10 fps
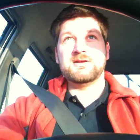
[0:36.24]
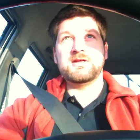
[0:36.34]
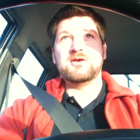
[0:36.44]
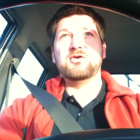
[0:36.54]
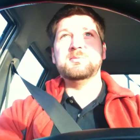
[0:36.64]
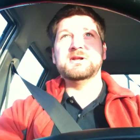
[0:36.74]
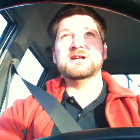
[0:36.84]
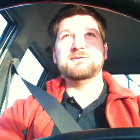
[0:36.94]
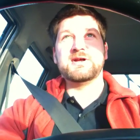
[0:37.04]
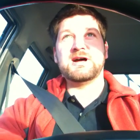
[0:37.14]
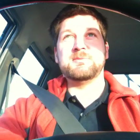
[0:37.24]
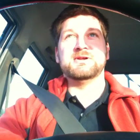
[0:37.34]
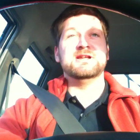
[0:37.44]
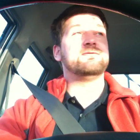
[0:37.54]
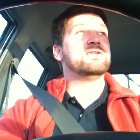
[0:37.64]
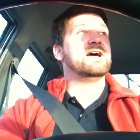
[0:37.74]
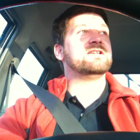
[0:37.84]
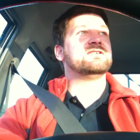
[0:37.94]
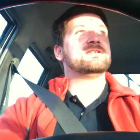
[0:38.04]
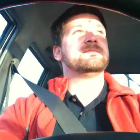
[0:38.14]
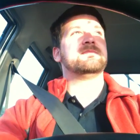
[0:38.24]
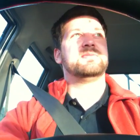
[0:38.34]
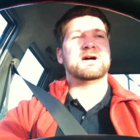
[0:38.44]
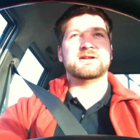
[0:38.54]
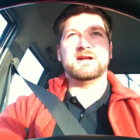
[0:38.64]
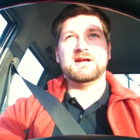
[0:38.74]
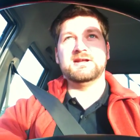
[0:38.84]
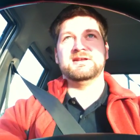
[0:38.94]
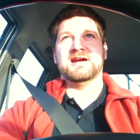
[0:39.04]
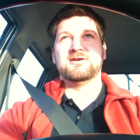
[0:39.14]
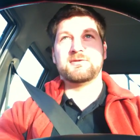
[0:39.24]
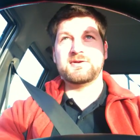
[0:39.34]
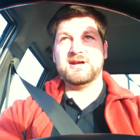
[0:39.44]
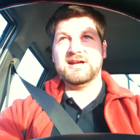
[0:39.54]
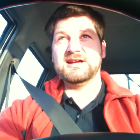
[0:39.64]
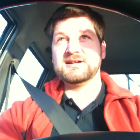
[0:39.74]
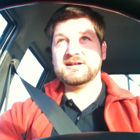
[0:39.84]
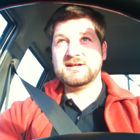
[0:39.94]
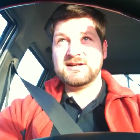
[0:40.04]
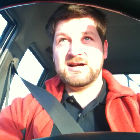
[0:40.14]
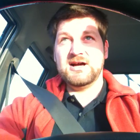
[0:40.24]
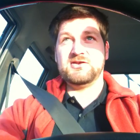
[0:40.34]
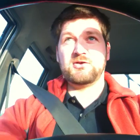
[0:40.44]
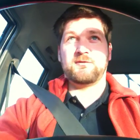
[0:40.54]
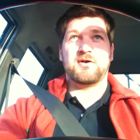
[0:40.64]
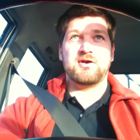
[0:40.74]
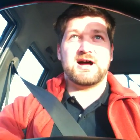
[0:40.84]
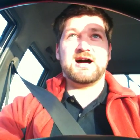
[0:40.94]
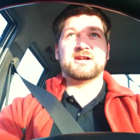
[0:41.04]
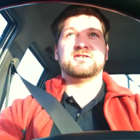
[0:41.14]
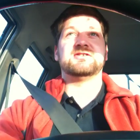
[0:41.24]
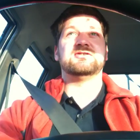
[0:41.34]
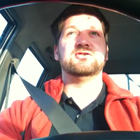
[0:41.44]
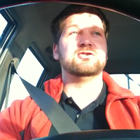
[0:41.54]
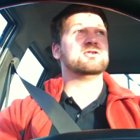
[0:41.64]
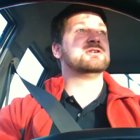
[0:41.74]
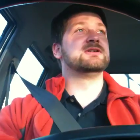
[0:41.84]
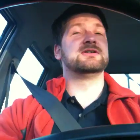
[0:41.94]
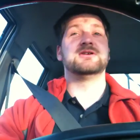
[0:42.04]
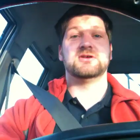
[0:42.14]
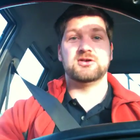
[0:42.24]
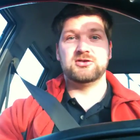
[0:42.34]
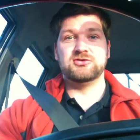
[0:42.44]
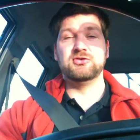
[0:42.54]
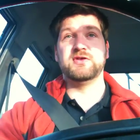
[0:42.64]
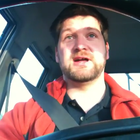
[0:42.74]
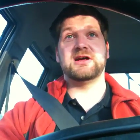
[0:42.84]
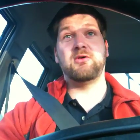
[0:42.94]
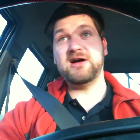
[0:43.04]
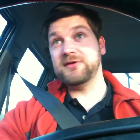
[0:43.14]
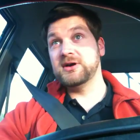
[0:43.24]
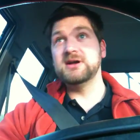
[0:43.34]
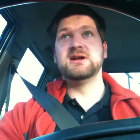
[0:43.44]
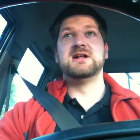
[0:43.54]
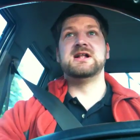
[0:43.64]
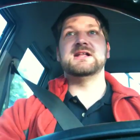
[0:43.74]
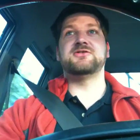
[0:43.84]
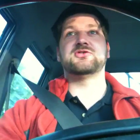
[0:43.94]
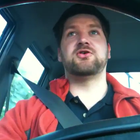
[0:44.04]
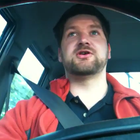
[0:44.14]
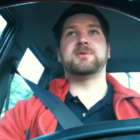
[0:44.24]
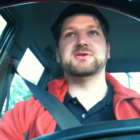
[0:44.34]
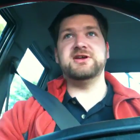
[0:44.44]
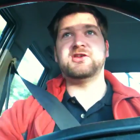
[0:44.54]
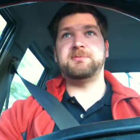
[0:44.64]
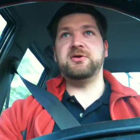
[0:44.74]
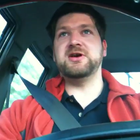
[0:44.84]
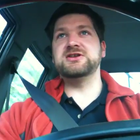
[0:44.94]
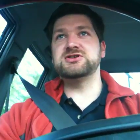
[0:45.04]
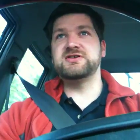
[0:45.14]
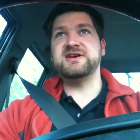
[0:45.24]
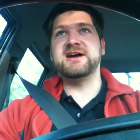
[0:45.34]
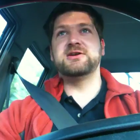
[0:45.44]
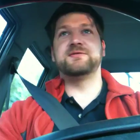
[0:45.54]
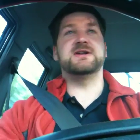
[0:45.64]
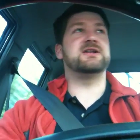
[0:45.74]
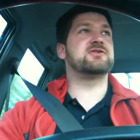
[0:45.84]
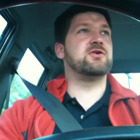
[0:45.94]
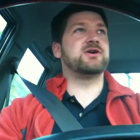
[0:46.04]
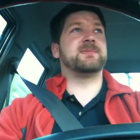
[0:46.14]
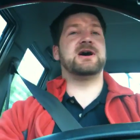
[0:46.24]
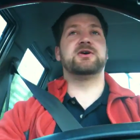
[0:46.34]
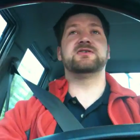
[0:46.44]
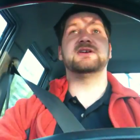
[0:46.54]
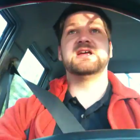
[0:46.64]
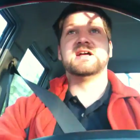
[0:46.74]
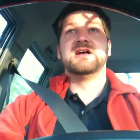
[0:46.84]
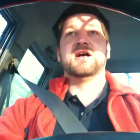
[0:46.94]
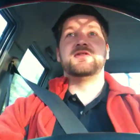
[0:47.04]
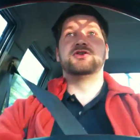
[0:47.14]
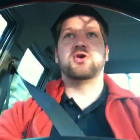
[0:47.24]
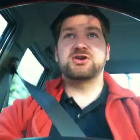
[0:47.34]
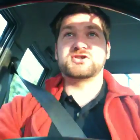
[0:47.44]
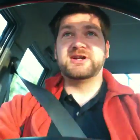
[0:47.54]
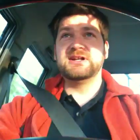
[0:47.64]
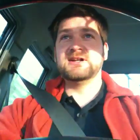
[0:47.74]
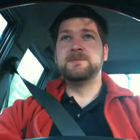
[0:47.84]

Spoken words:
They really believe that, I believe that, but in the end of the day, it's not very hard to do that. However, let's not talk about the experiential side of it, let's talk about the doctrine.